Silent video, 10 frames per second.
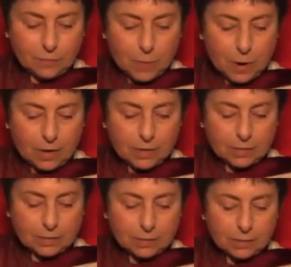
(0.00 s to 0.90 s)

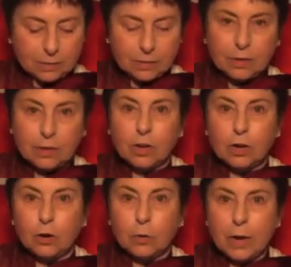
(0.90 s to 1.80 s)
mind,
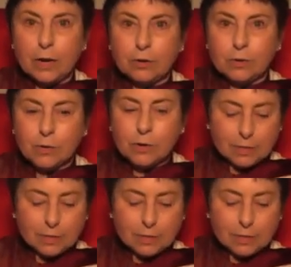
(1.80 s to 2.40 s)
greater or